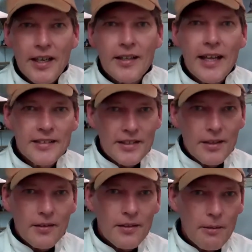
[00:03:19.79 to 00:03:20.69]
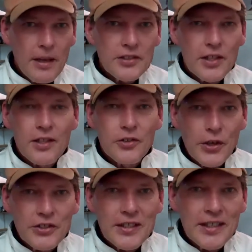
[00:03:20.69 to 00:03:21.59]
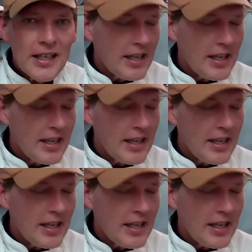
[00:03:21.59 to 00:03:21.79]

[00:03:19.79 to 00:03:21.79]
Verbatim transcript: and that's the, the base of the dressing.